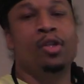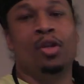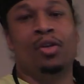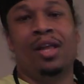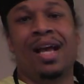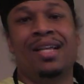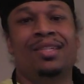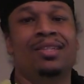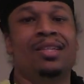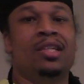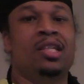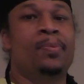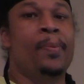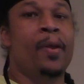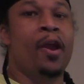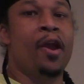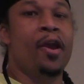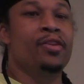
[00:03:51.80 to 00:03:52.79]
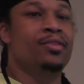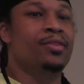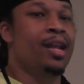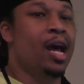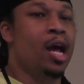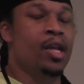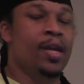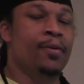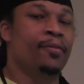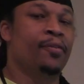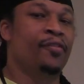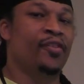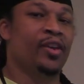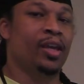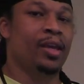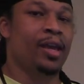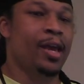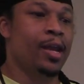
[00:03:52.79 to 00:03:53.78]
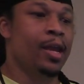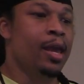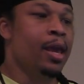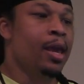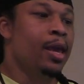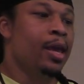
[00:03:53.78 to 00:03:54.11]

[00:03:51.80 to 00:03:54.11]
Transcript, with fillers: you know that's an experience that I'll never forget.